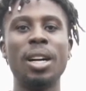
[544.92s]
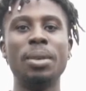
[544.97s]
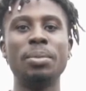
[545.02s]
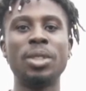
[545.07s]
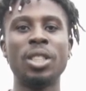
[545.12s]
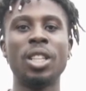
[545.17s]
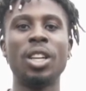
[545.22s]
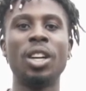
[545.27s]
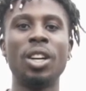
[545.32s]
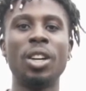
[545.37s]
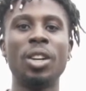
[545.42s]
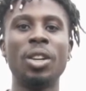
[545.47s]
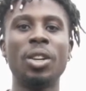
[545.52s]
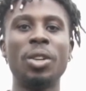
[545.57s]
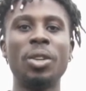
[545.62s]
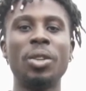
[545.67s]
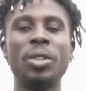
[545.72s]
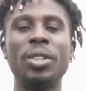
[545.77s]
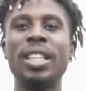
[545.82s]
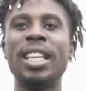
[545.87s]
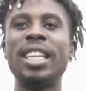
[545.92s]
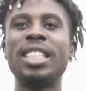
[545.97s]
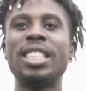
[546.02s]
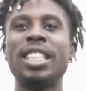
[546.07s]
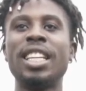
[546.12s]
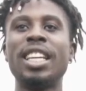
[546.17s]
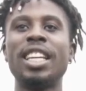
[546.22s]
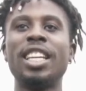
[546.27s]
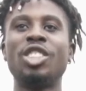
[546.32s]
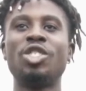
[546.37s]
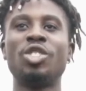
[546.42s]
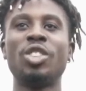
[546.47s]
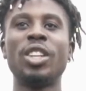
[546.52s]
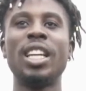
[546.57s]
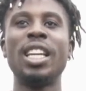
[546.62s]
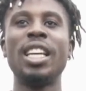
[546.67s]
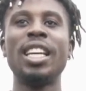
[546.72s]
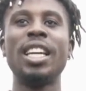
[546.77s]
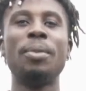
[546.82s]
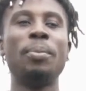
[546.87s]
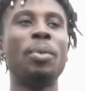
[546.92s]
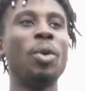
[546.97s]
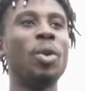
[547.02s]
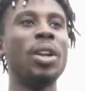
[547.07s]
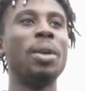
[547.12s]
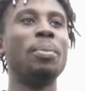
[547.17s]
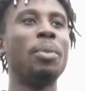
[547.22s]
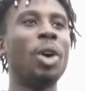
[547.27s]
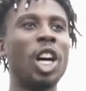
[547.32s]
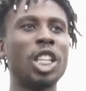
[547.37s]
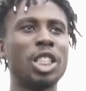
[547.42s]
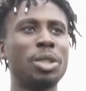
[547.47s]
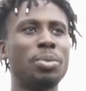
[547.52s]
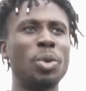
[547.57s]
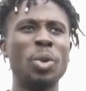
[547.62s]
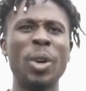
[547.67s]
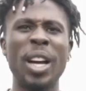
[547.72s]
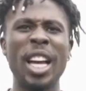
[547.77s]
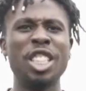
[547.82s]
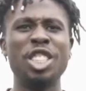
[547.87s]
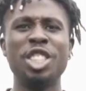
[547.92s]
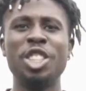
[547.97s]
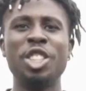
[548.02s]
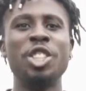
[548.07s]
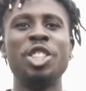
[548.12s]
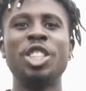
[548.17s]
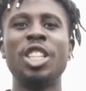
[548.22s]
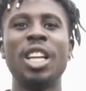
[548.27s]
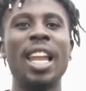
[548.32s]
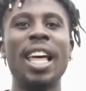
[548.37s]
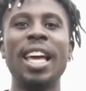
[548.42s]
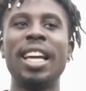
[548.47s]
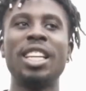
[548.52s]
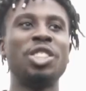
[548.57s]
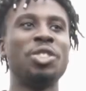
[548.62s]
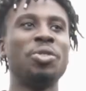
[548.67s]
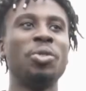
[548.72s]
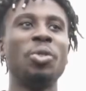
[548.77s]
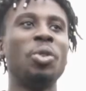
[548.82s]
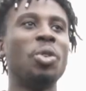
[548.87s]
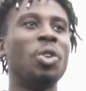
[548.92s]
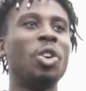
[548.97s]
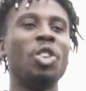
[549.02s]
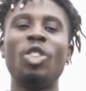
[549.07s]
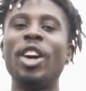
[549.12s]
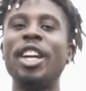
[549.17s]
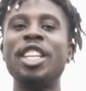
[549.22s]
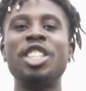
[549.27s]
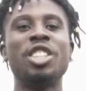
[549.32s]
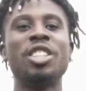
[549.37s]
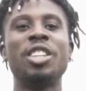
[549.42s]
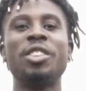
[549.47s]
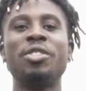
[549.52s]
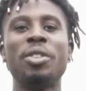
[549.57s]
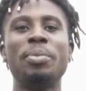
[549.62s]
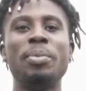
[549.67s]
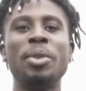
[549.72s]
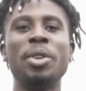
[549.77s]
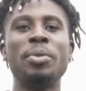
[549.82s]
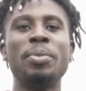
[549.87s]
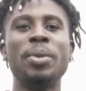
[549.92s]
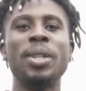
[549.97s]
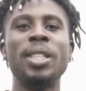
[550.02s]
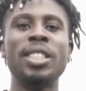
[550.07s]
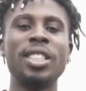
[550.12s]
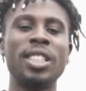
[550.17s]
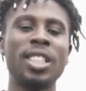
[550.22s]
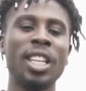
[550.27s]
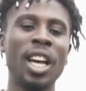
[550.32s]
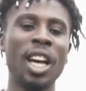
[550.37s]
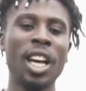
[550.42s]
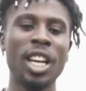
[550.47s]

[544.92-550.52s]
So this is really important in basketball as you use your legs for a range of different movements.